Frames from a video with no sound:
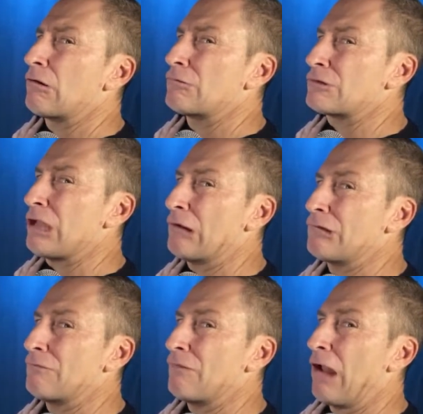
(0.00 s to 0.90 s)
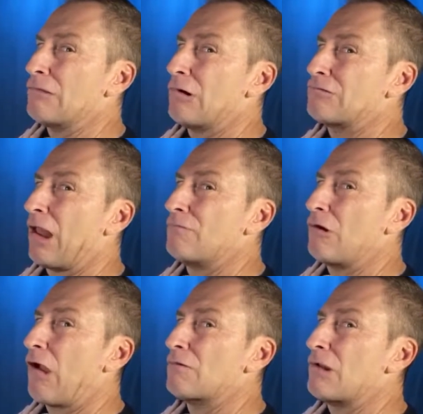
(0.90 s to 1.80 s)
See how different I look when I
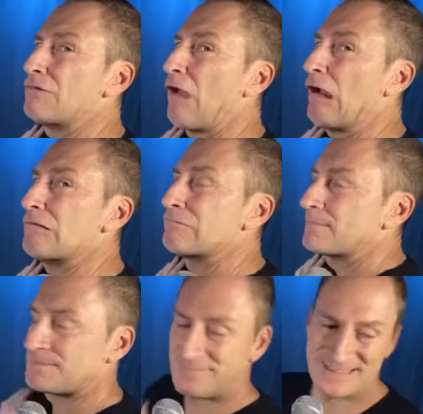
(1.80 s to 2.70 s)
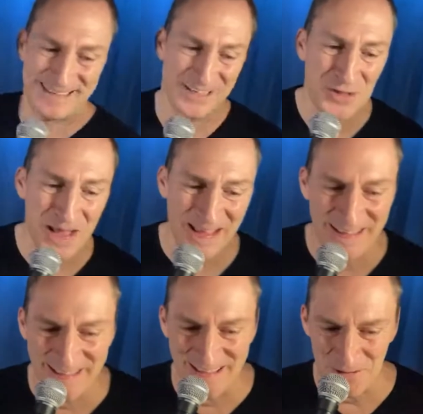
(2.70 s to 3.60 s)
look over this side?
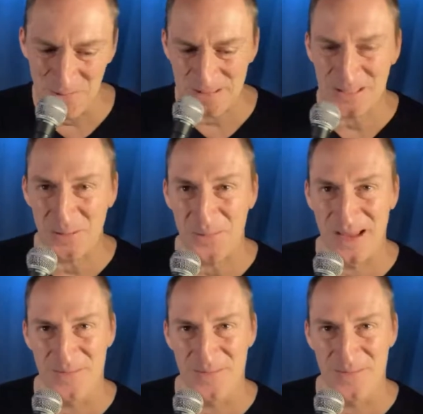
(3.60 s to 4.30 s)
What's up, babe?